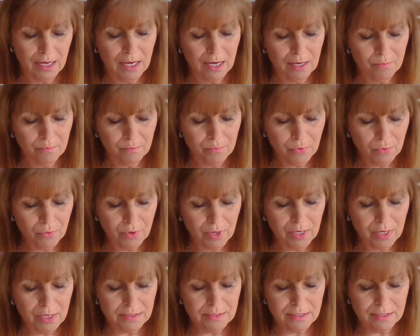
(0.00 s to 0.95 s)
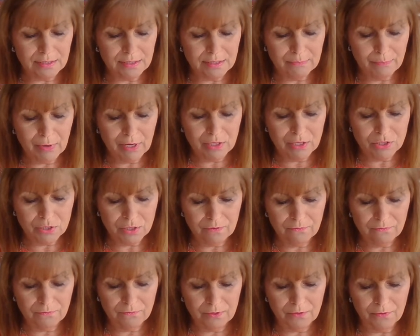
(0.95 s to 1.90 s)
and boys especially
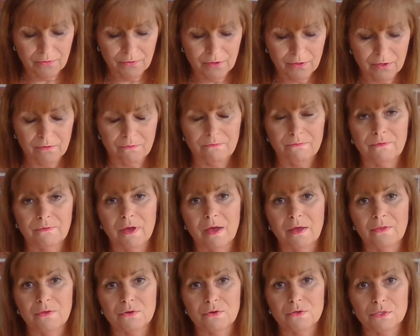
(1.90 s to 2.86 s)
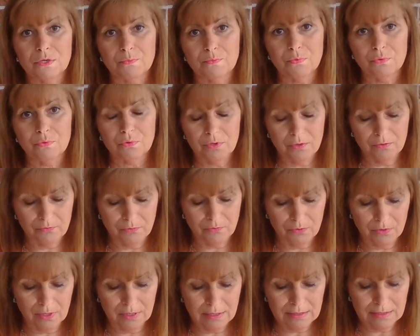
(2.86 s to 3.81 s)
feel that a father's
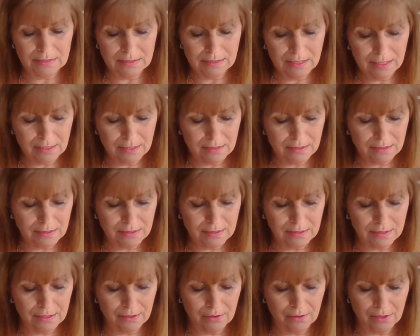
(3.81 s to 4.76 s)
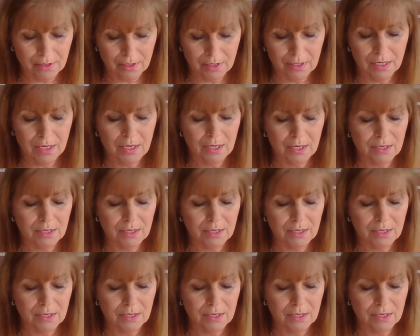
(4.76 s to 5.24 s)
approval is necessary